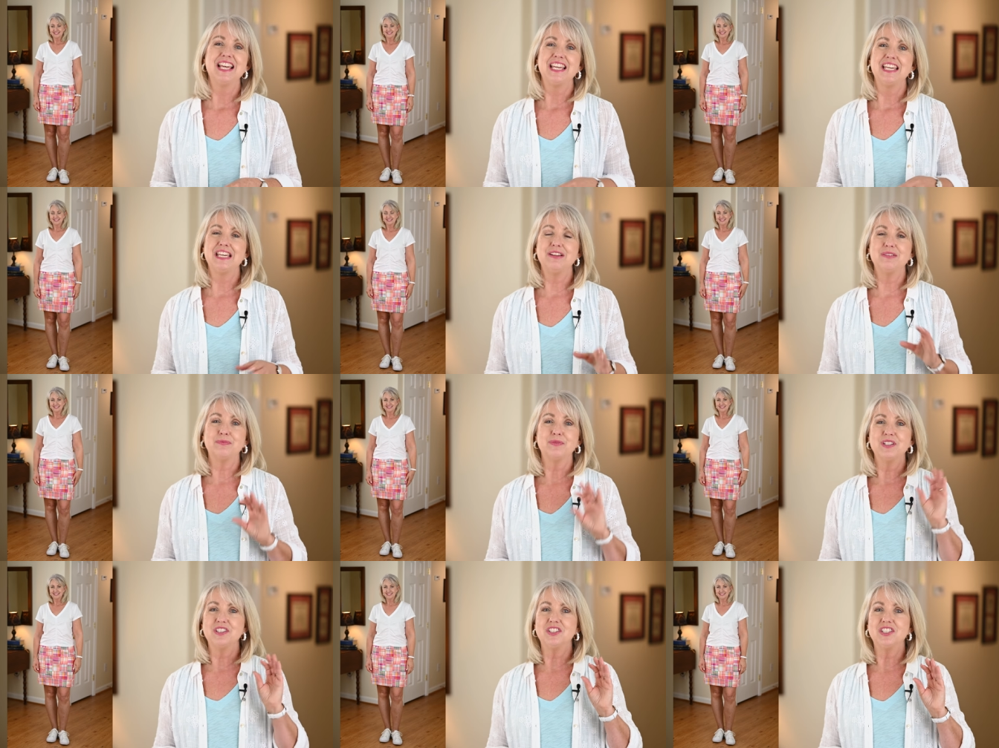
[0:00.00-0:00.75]
It
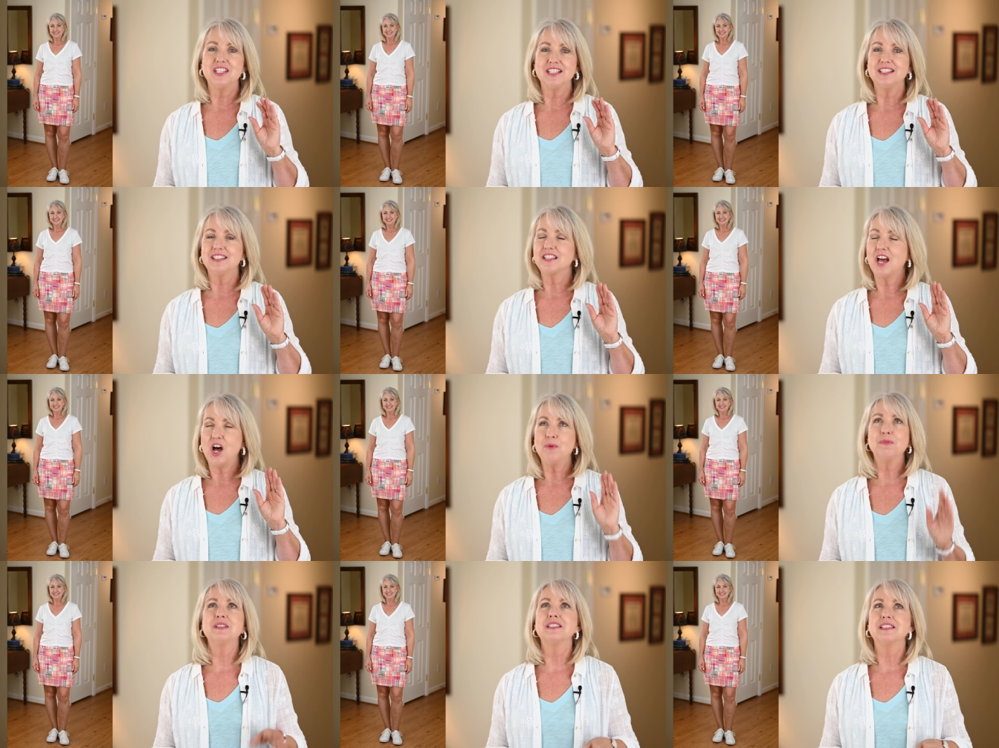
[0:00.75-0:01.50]
was just
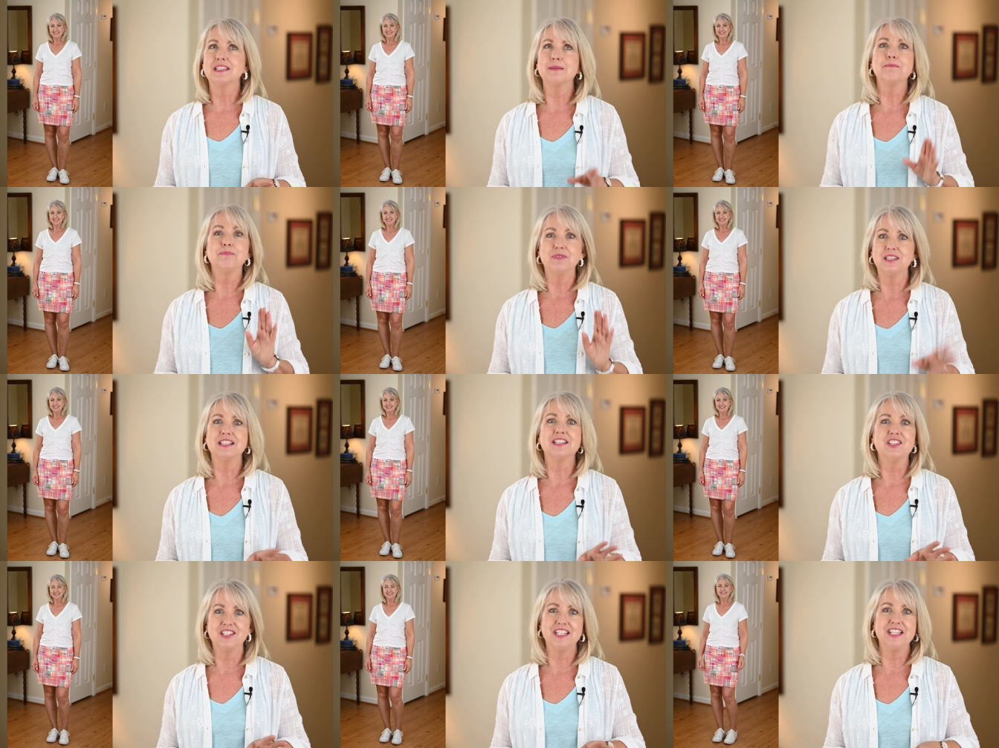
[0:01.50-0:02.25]
almost the, the
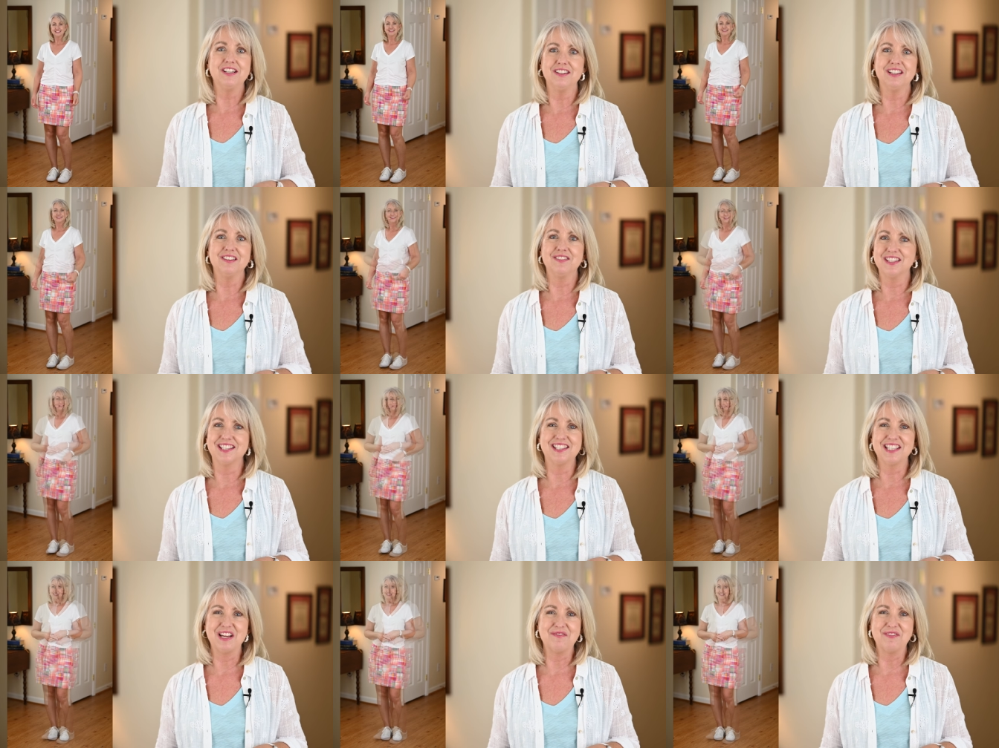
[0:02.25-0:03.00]
steal of the
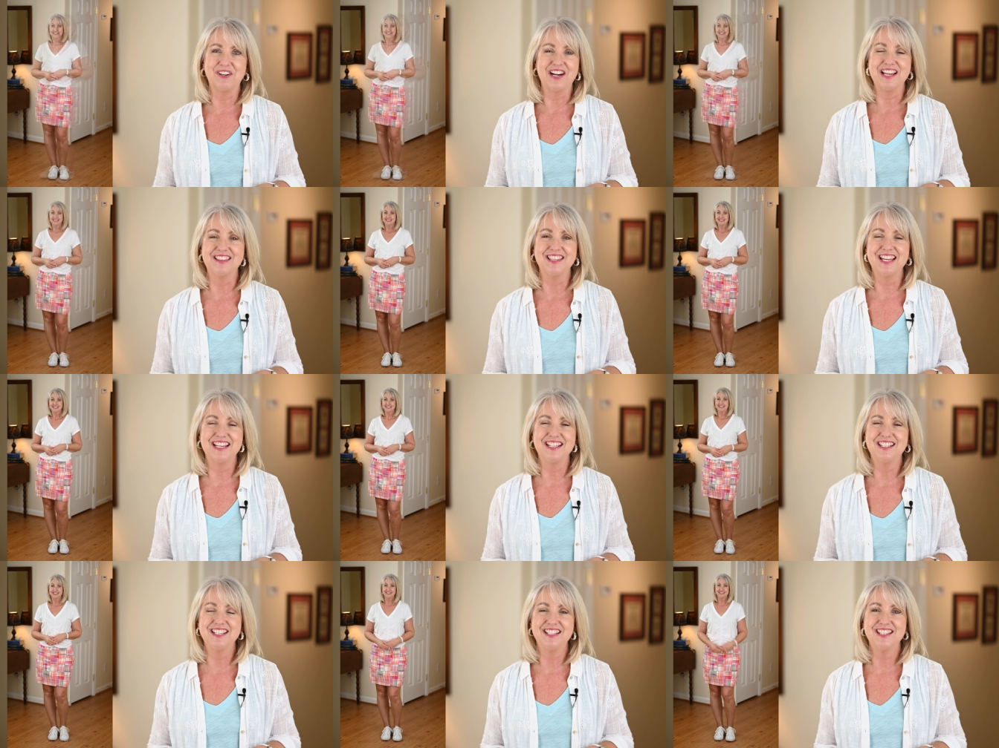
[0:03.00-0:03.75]
summer, I
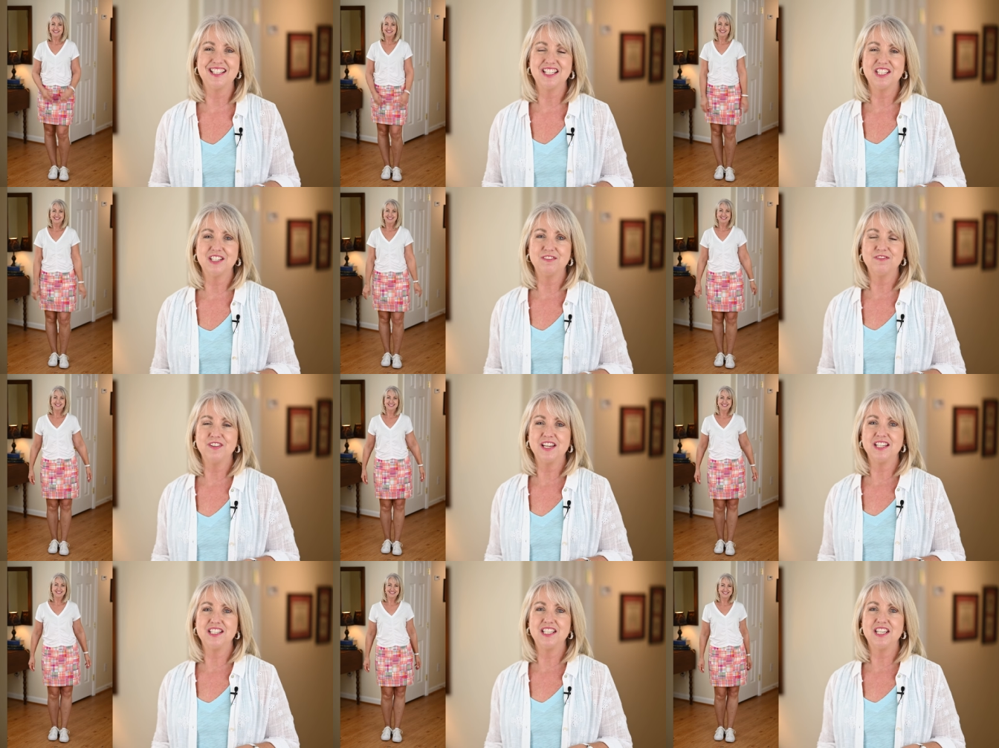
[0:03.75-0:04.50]
think. Just such a
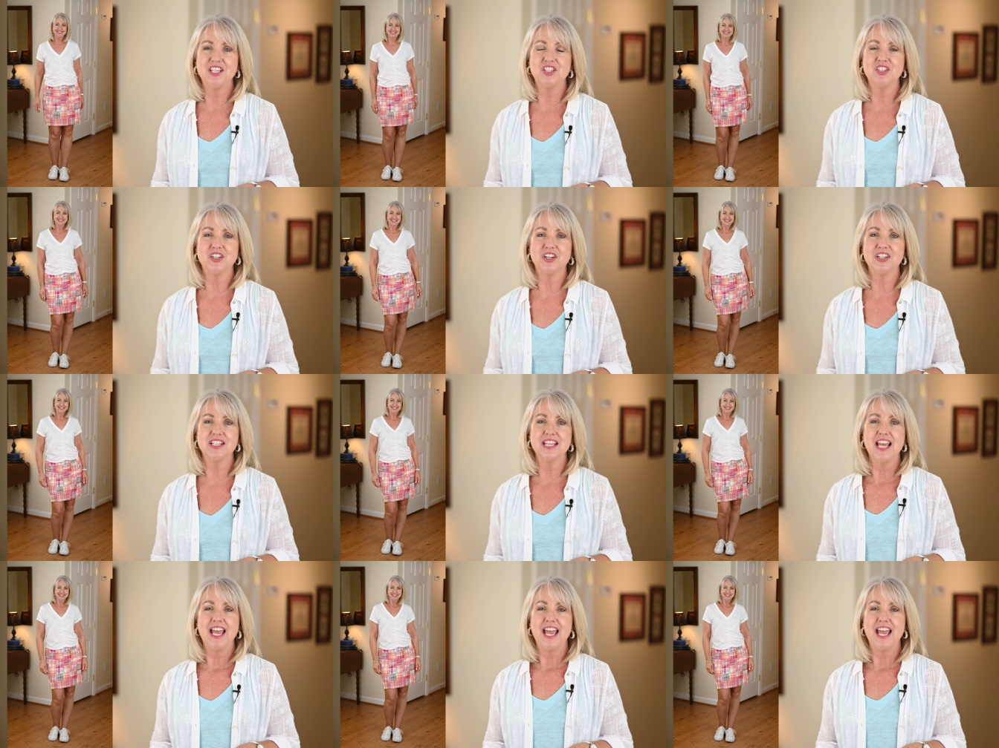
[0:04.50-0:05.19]
fun t-shirt